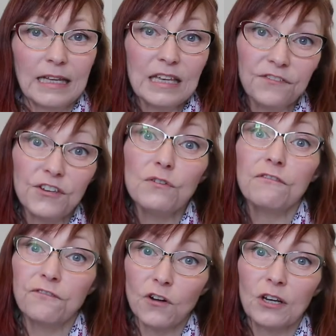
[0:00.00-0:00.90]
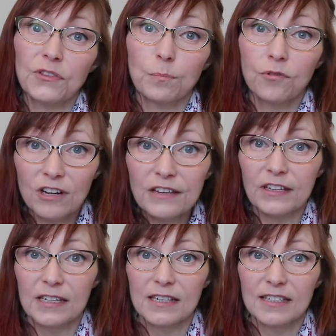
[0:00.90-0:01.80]
If you followed the
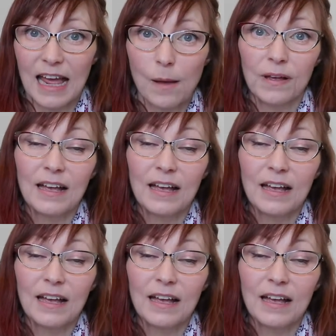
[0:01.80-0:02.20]
previous step